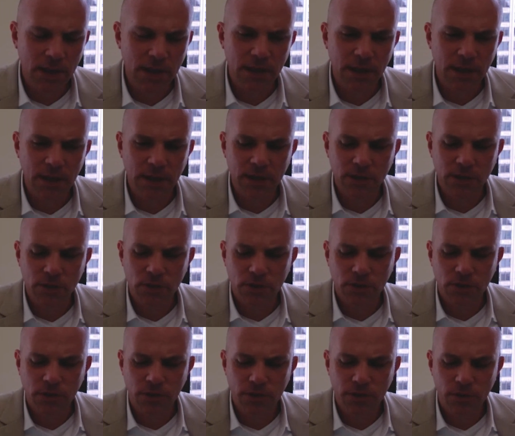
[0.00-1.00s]
in
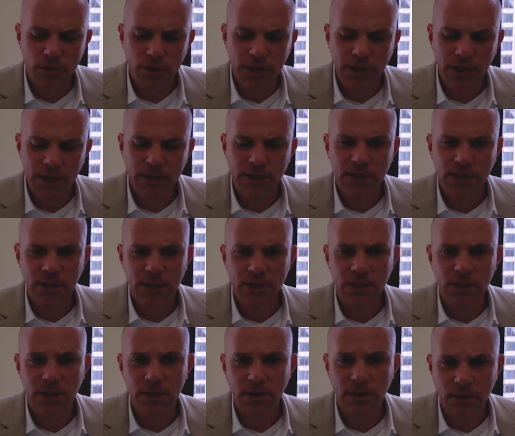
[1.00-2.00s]
its
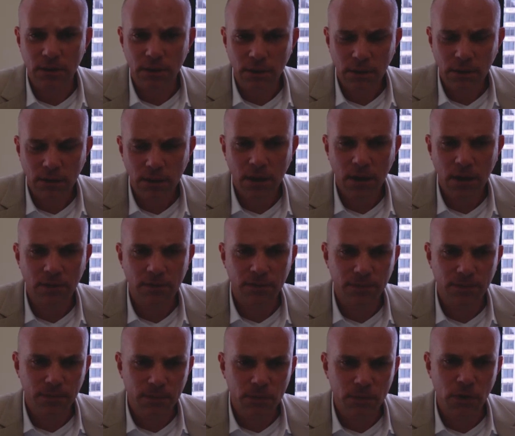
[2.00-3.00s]
36th year of